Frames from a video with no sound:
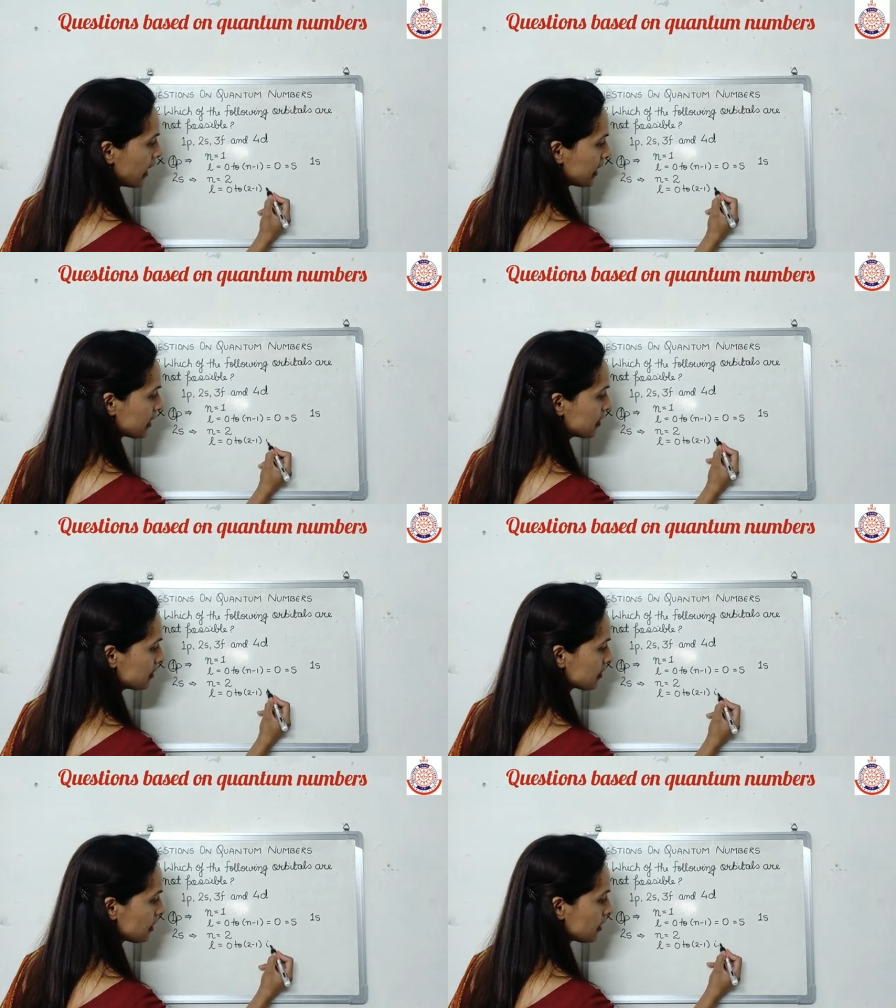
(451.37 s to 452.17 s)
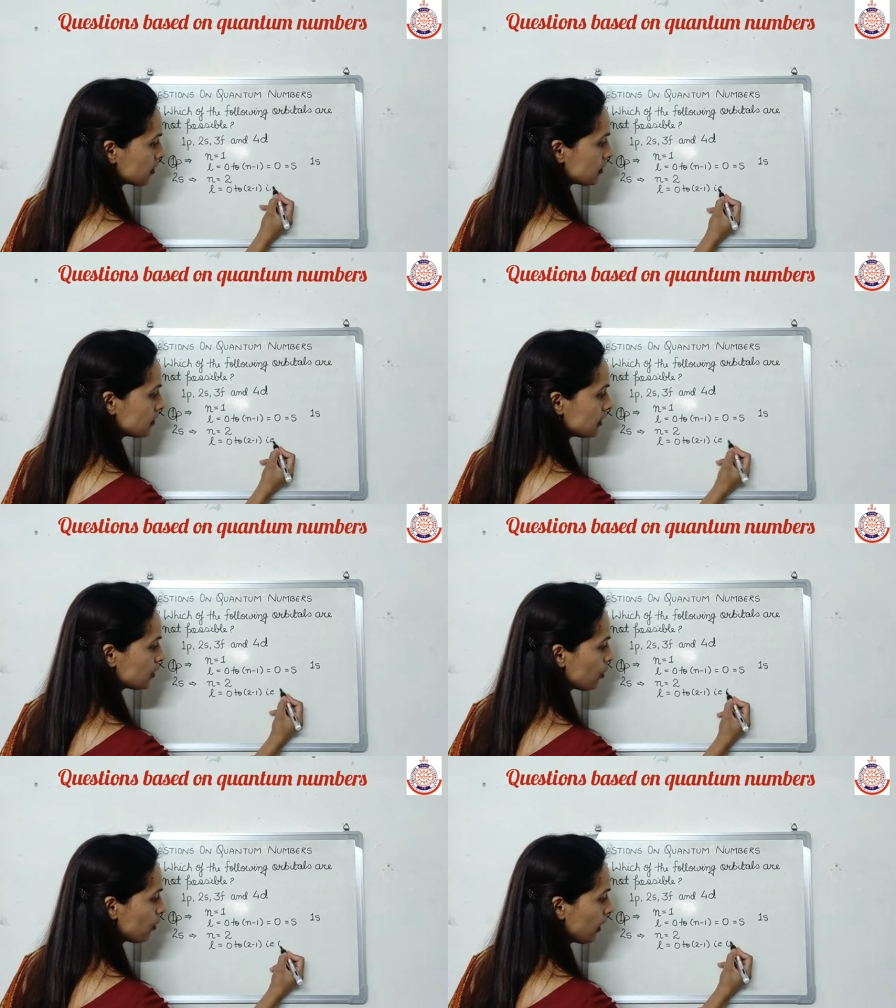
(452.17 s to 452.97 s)
That is
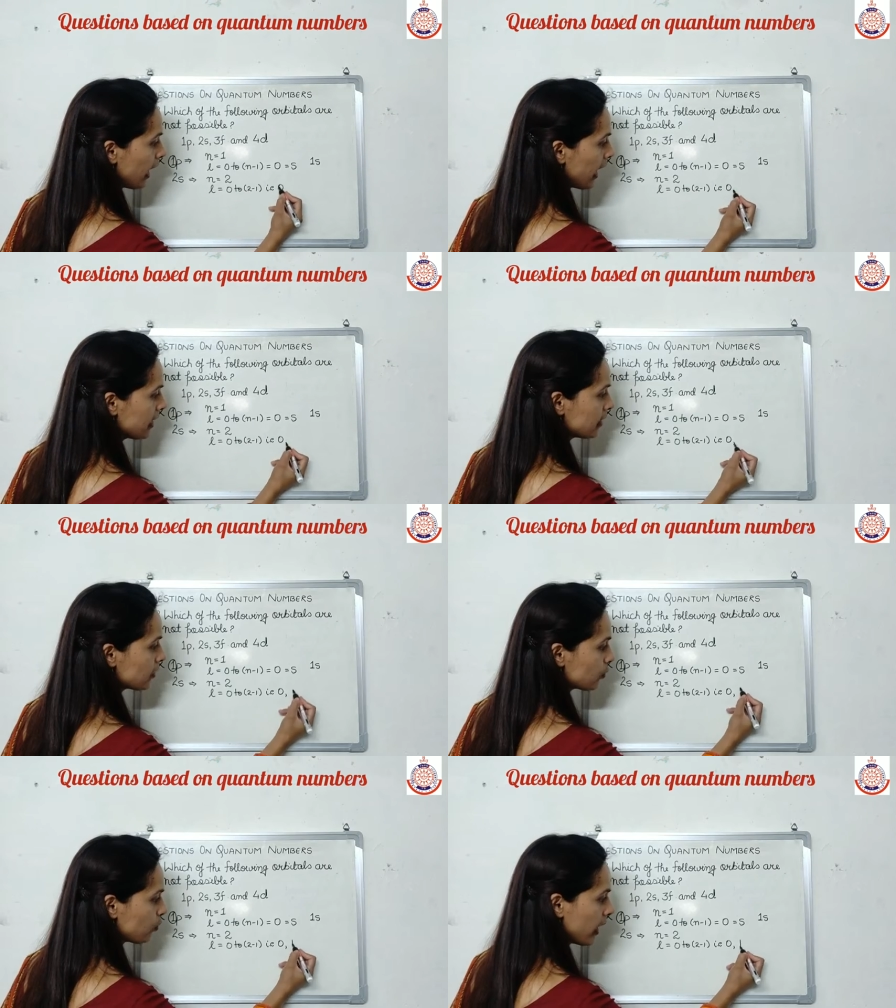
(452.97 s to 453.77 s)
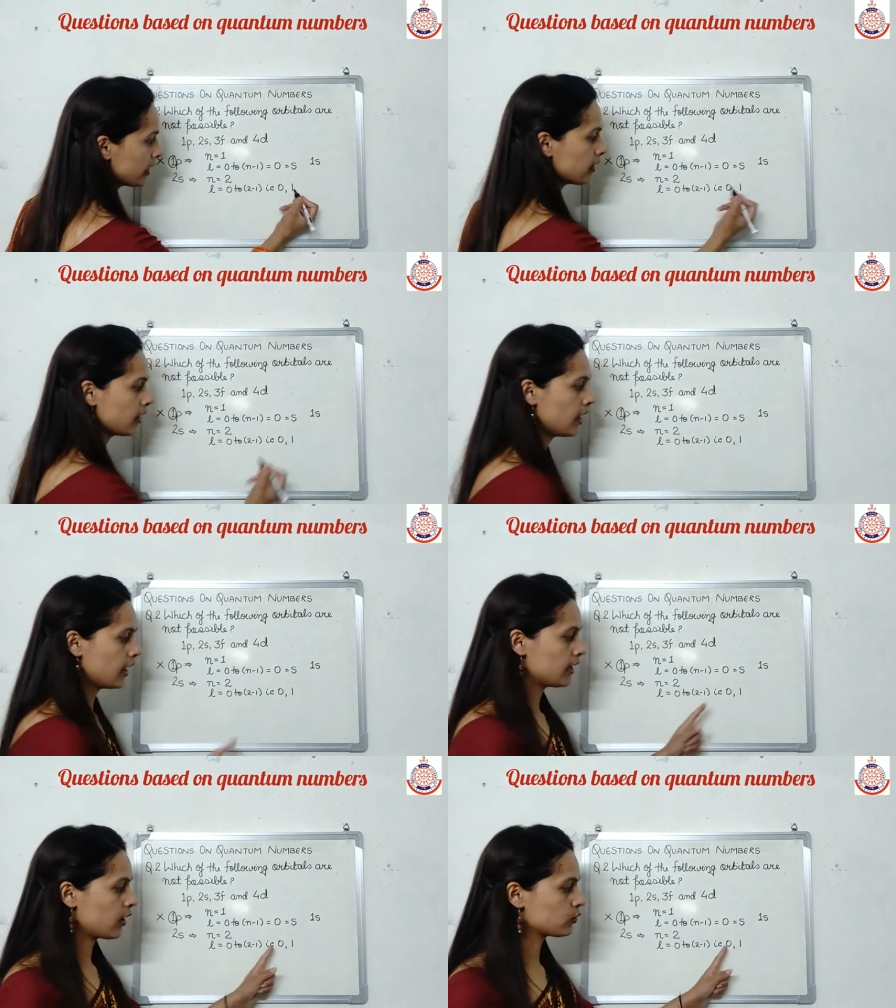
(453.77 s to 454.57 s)
0 and 1.
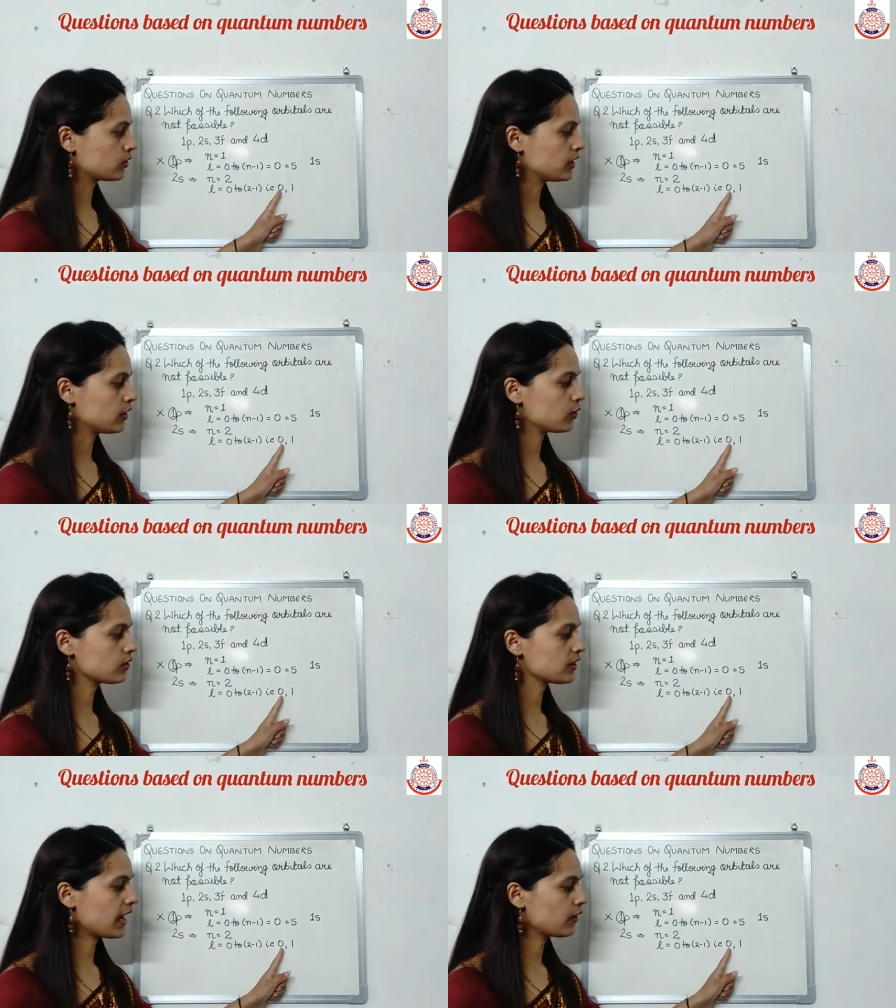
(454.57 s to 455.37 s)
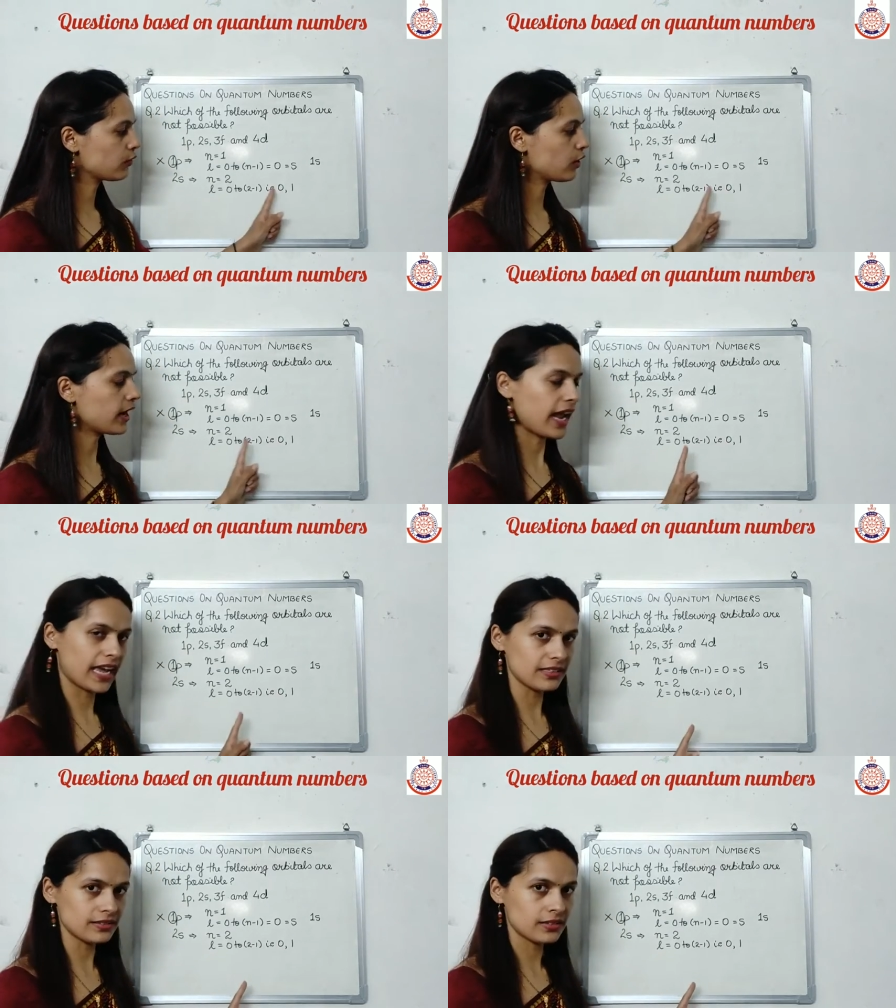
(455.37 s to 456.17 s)
Now 0 stands for
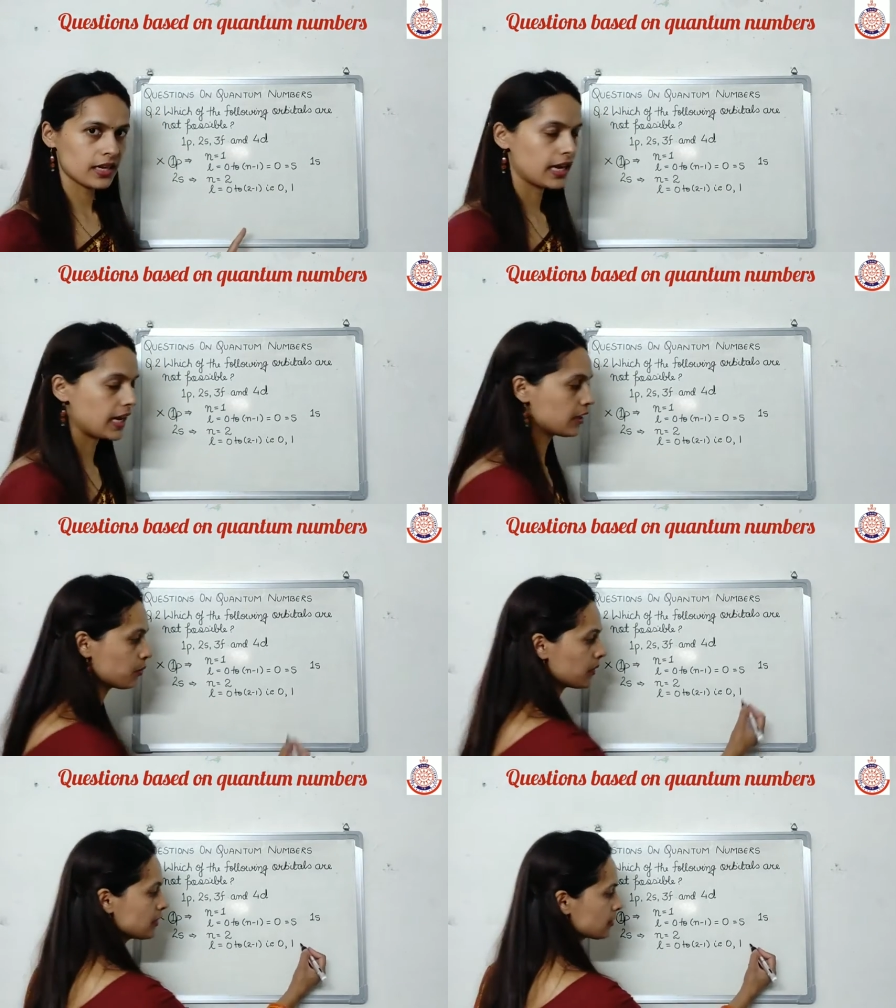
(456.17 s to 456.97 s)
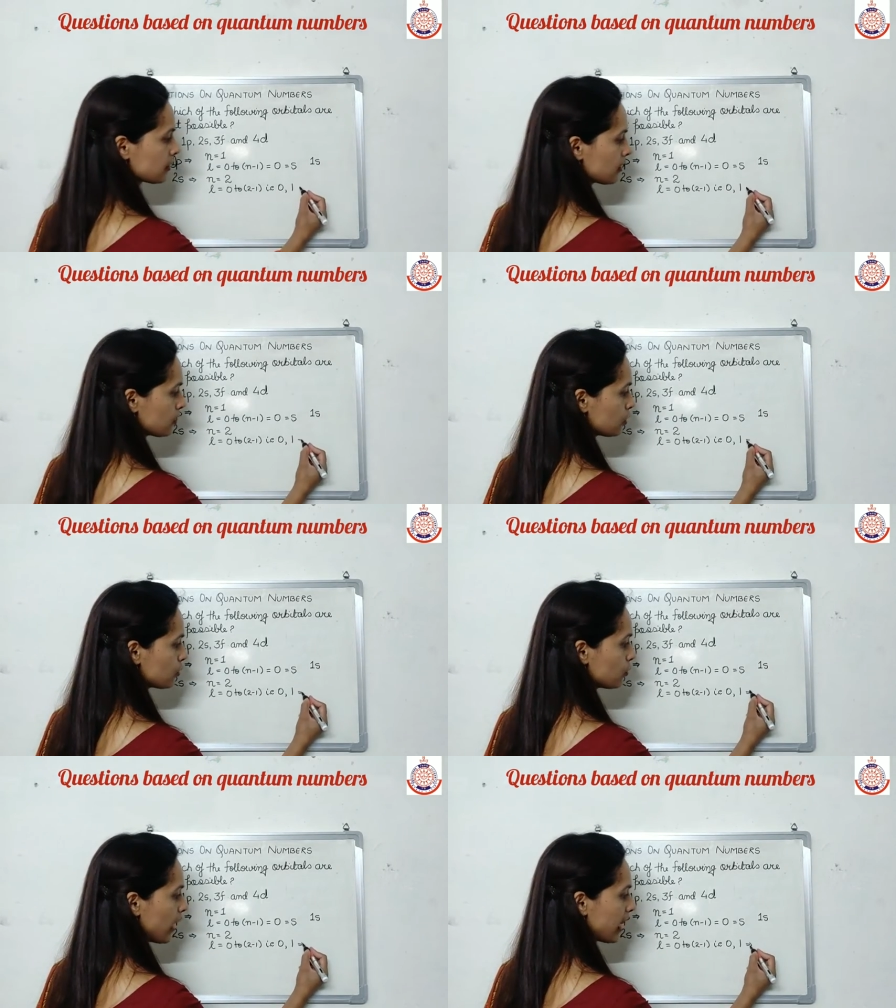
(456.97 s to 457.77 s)
S. It means
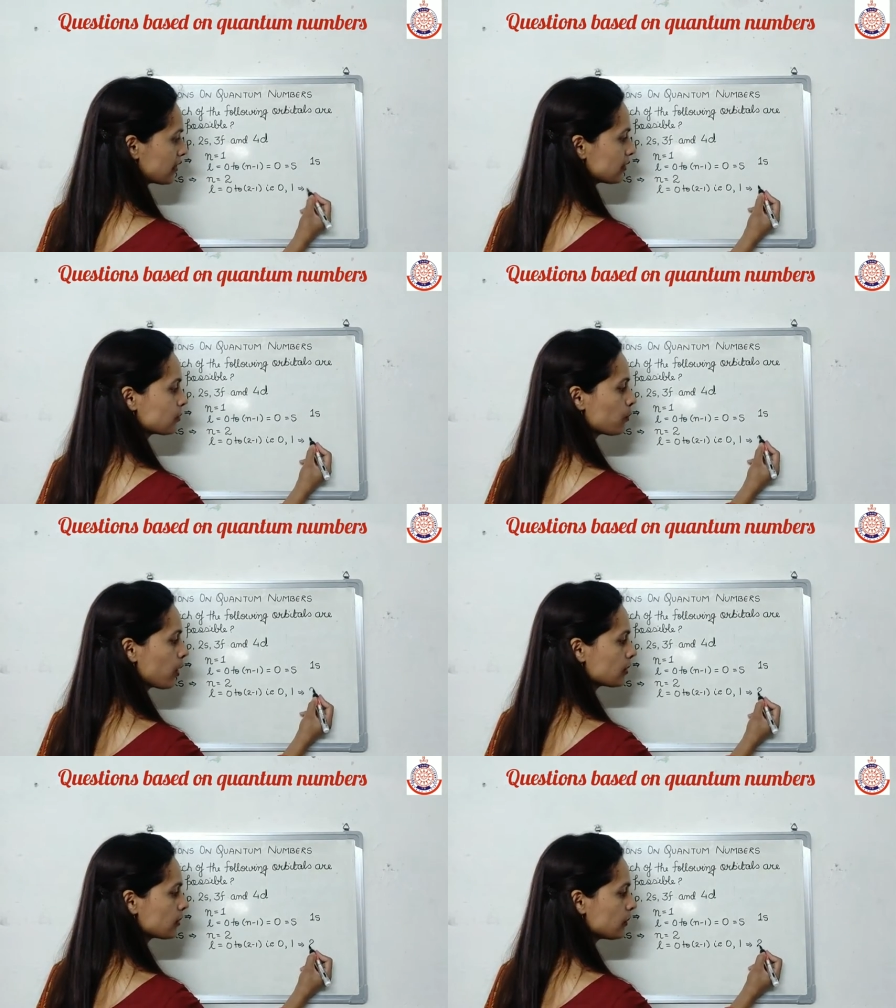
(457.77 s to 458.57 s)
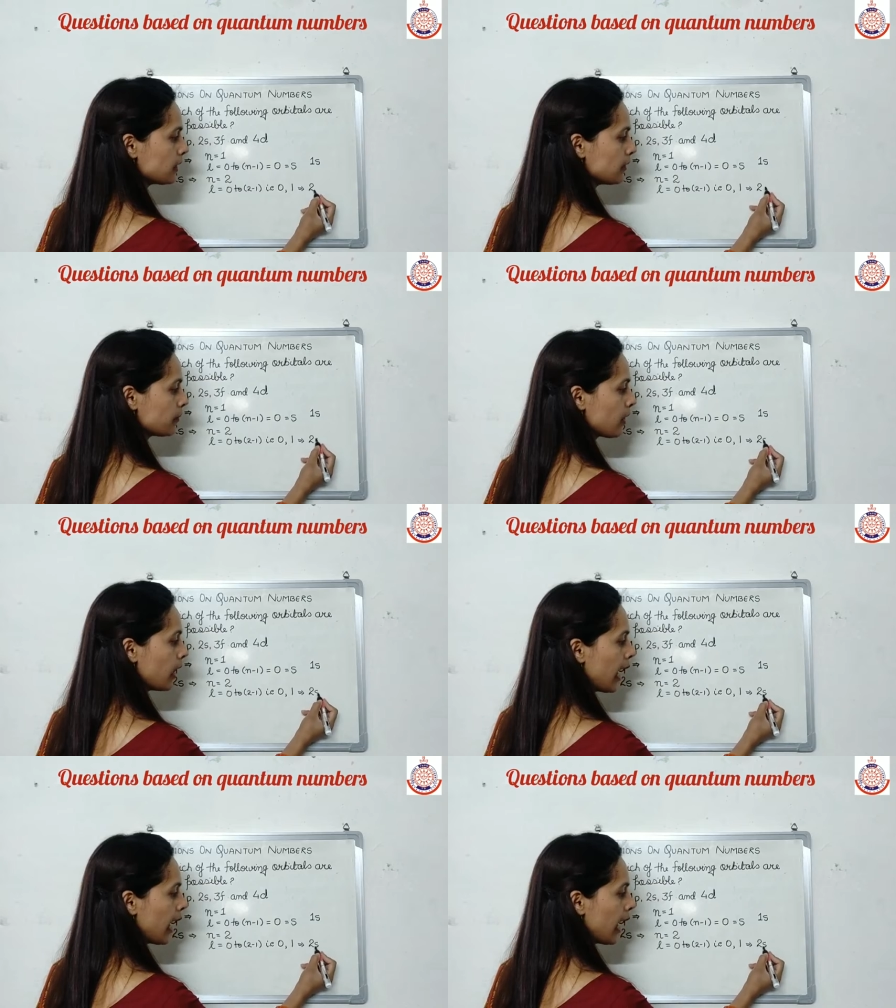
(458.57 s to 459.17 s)
2s is possible.